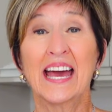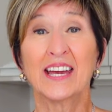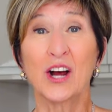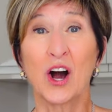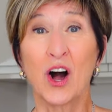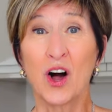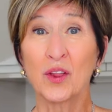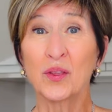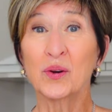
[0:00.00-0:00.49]

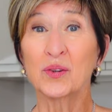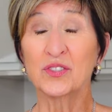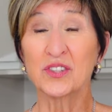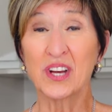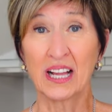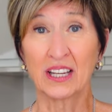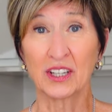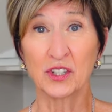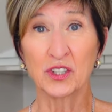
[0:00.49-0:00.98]
And all those
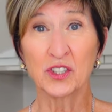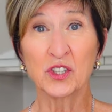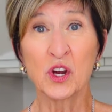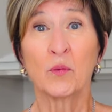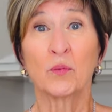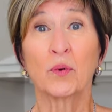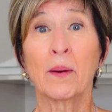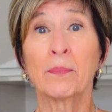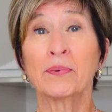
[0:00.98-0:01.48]
colors
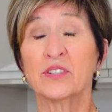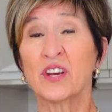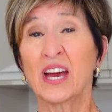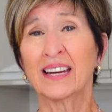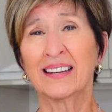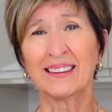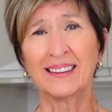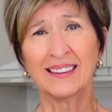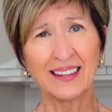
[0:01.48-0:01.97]

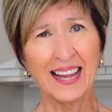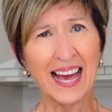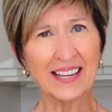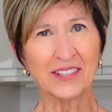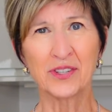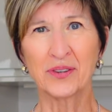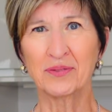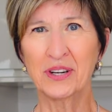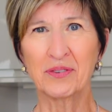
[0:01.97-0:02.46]
represent
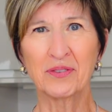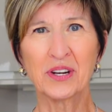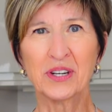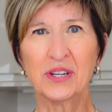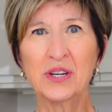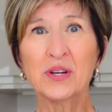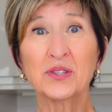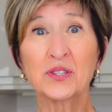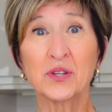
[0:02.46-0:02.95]
lots of
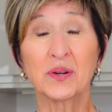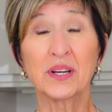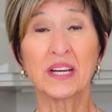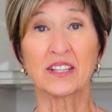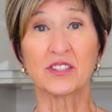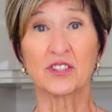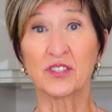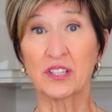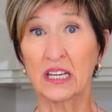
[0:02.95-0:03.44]
different
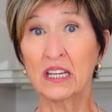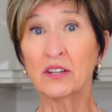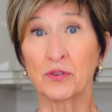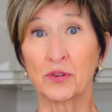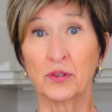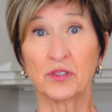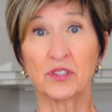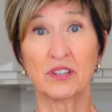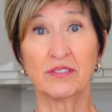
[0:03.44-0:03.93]
nutrients in
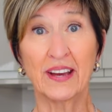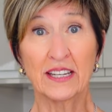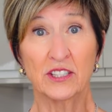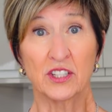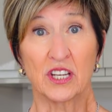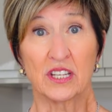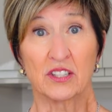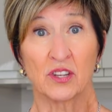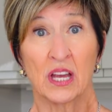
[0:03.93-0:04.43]
fruits and
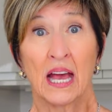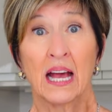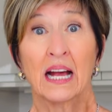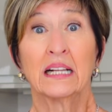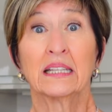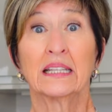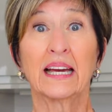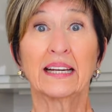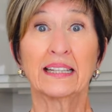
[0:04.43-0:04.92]
veggies,
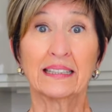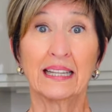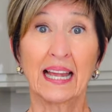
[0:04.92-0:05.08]
like